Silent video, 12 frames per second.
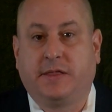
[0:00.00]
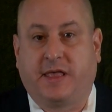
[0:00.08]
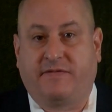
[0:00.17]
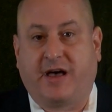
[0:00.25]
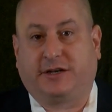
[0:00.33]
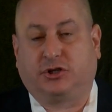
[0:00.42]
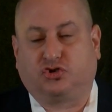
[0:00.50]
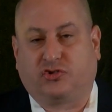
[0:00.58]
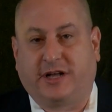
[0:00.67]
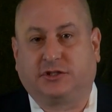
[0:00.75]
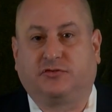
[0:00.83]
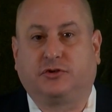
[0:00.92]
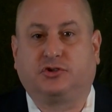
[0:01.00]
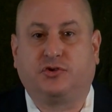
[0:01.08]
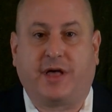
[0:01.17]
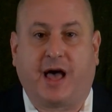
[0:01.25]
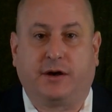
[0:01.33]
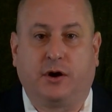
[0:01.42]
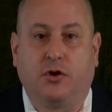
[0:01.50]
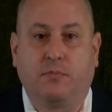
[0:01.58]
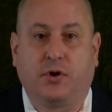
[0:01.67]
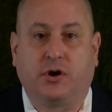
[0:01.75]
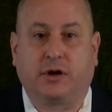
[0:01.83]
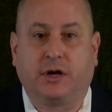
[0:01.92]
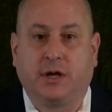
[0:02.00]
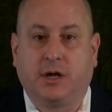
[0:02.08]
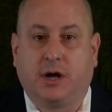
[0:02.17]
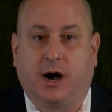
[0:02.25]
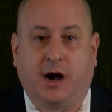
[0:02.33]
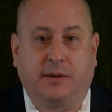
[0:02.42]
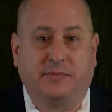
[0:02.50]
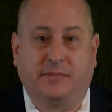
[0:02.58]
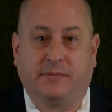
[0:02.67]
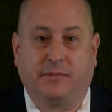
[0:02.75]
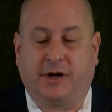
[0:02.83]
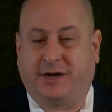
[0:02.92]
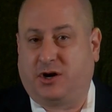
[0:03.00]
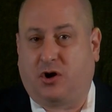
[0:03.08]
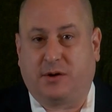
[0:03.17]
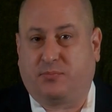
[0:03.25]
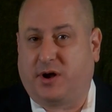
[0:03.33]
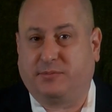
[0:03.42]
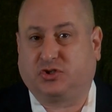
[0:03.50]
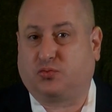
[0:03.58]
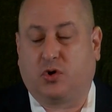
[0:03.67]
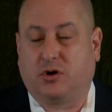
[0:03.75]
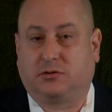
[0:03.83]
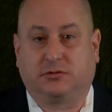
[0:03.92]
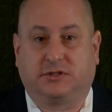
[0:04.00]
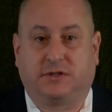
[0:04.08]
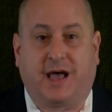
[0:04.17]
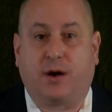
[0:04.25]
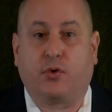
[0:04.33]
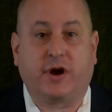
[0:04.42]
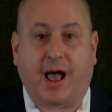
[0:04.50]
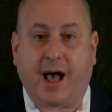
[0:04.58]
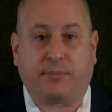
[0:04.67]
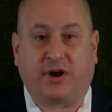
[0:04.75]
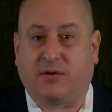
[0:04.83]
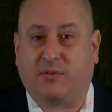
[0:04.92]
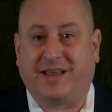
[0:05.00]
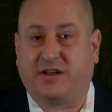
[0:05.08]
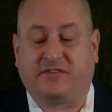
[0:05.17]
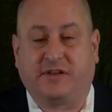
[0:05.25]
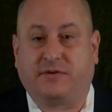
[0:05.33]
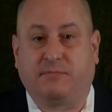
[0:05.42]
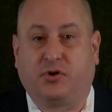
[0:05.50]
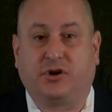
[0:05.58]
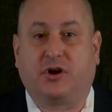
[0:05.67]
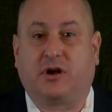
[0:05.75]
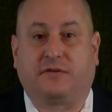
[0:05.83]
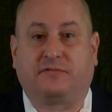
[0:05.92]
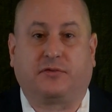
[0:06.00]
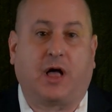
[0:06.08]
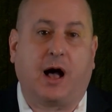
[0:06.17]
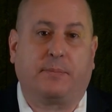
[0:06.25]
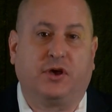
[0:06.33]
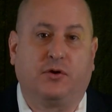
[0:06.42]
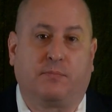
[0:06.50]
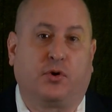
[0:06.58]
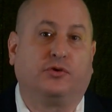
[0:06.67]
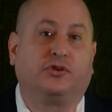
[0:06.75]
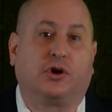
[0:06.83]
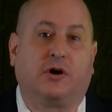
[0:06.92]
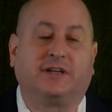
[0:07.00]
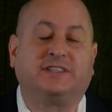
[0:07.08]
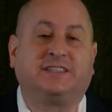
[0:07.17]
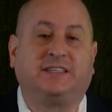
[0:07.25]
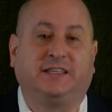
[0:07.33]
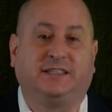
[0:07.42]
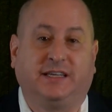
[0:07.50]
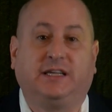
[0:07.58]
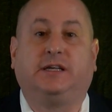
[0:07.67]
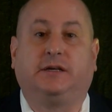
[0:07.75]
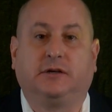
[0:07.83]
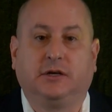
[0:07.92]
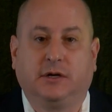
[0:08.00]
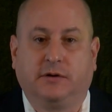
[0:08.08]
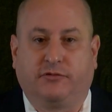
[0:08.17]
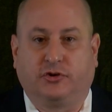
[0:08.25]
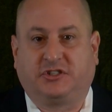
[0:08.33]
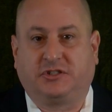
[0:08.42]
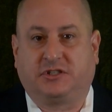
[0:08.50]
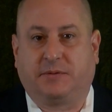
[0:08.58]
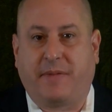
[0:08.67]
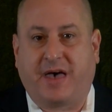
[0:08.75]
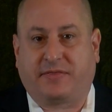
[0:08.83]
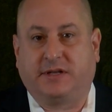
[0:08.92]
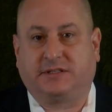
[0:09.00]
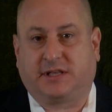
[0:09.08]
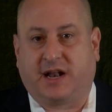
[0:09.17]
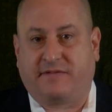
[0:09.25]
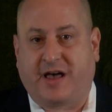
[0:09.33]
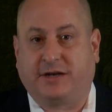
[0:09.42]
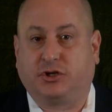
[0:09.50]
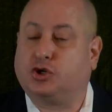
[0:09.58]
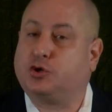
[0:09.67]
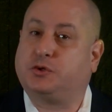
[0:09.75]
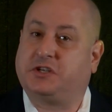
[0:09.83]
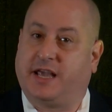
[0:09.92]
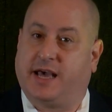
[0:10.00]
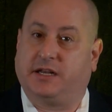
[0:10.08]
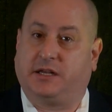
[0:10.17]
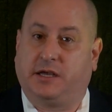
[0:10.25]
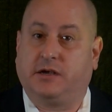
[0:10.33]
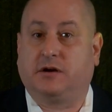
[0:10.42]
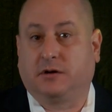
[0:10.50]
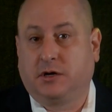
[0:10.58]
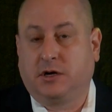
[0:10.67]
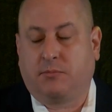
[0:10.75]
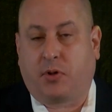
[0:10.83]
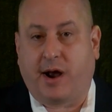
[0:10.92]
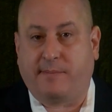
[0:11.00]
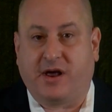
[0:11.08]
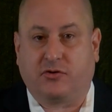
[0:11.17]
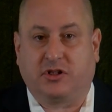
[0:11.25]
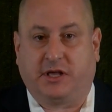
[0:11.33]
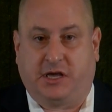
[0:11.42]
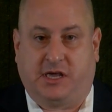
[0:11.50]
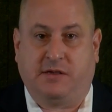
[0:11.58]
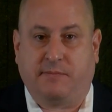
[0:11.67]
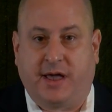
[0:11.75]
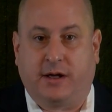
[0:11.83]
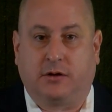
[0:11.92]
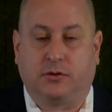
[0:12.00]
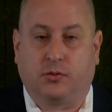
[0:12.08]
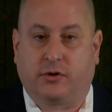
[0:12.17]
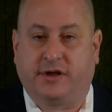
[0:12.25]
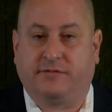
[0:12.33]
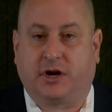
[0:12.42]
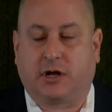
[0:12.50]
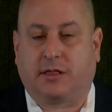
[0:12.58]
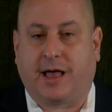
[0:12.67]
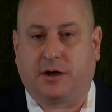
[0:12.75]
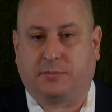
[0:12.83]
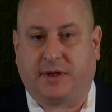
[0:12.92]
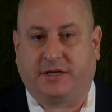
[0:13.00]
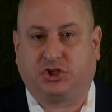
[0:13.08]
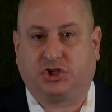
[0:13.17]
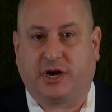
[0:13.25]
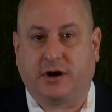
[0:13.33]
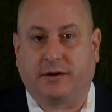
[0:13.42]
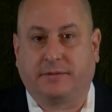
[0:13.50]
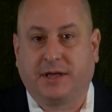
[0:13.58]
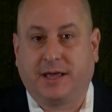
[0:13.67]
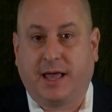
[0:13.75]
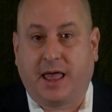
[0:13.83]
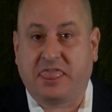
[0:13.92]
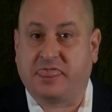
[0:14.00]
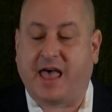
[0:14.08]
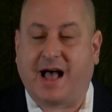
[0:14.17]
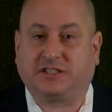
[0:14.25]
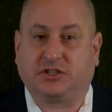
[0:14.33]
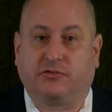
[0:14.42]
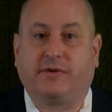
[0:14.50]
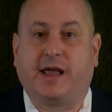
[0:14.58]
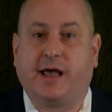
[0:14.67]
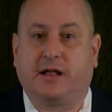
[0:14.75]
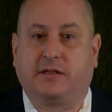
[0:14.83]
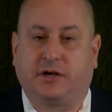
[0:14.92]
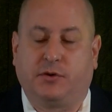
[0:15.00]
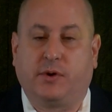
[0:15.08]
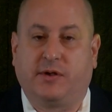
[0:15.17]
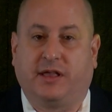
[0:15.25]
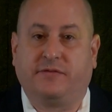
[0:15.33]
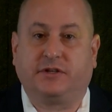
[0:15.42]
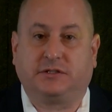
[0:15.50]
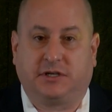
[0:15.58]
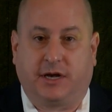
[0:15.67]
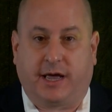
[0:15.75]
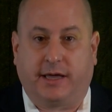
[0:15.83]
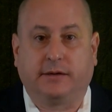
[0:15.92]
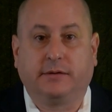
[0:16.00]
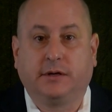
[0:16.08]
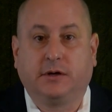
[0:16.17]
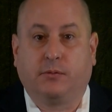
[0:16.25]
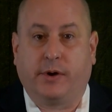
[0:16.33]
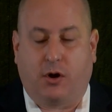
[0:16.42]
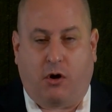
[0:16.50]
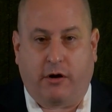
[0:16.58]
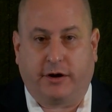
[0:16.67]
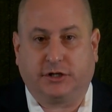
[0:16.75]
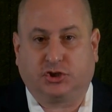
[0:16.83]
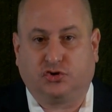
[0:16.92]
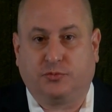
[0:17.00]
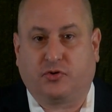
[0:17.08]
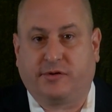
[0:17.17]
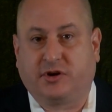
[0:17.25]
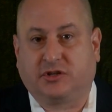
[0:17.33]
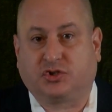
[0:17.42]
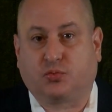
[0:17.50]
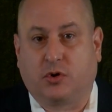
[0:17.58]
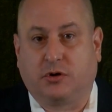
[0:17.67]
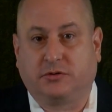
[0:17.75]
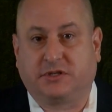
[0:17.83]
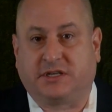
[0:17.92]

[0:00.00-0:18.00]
They've had to transfer to that notebook. In an on-premise world, that wouldn't happen. I might have even put it on a floppy or burned it on a CD versus the methods that I've had to do to get it here, primarily email or even a cloud-based share. That's the reality we live in today. We are in a true perimeterless world.